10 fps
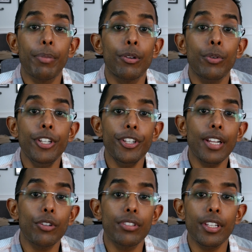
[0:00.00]
but
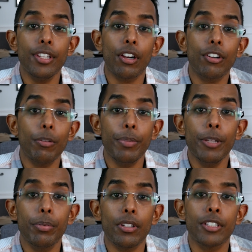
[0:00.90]
reaching out to younger
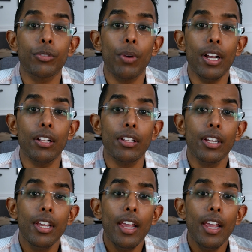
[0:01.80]
people as well